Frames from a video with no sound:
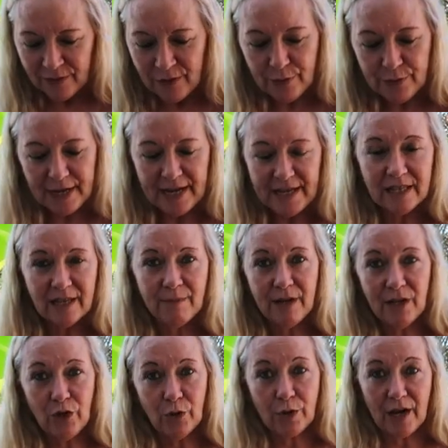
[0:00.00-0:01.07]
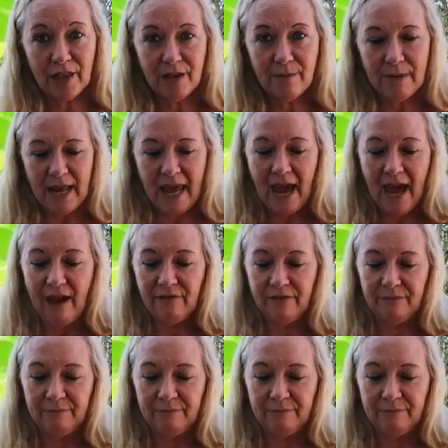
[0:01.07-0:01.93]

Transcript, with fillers: You take them and you cut them in half.